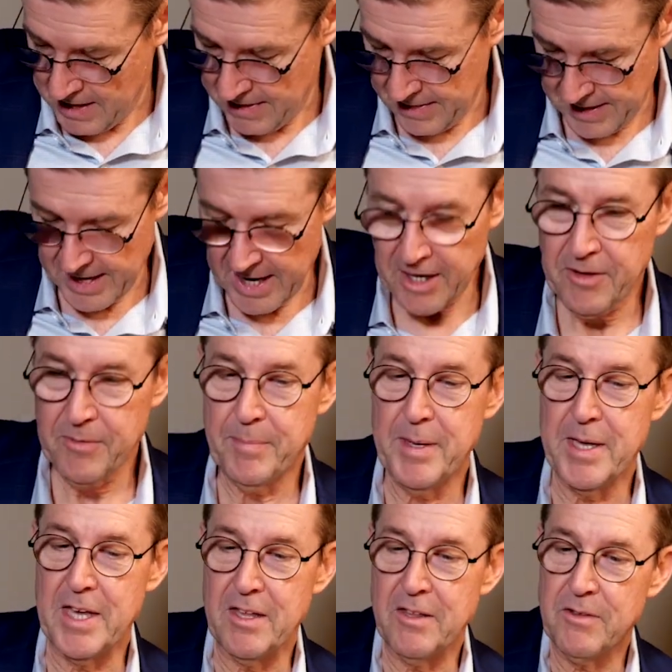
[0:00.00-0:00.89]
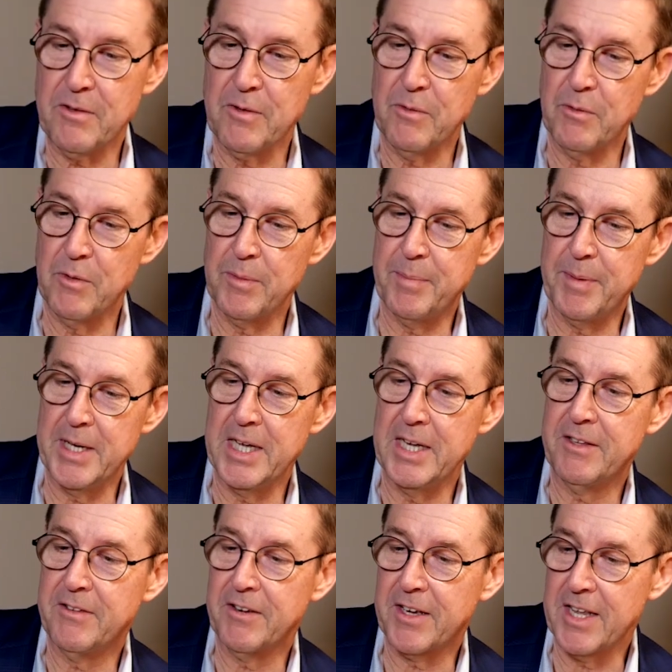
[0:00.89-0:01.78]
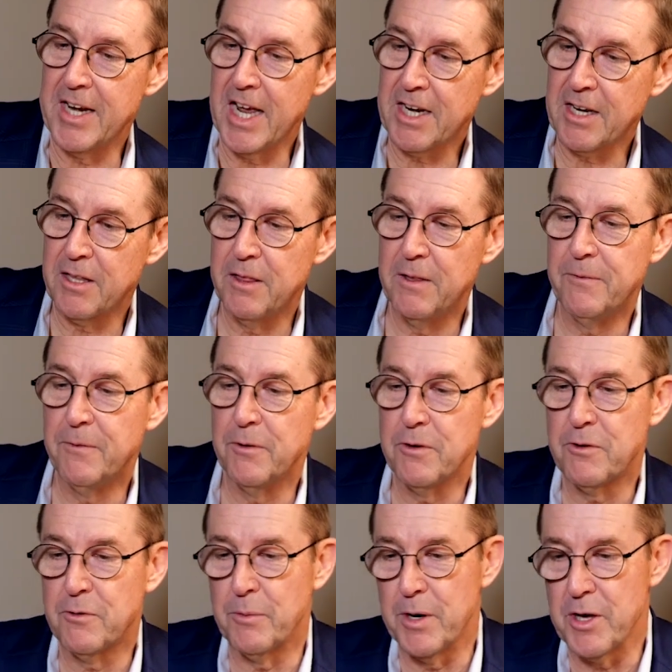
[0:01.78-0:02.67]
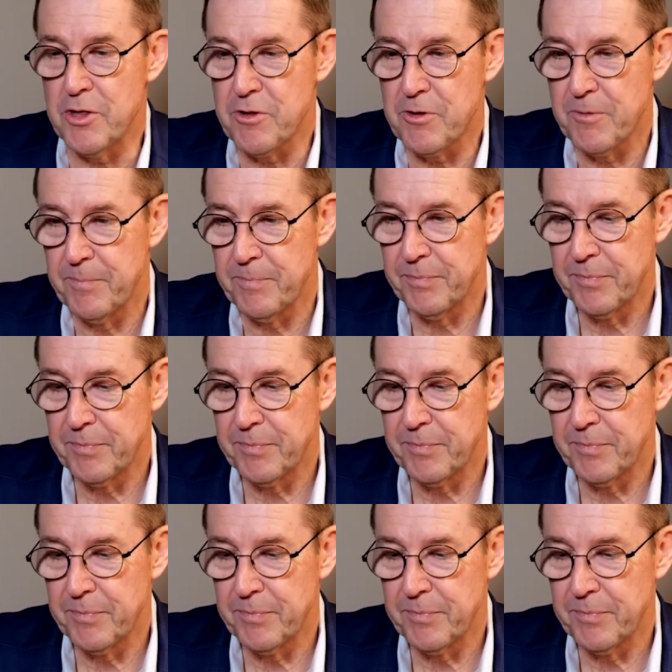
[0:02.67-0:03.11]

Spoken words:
The next piece would be to connect the foot switch.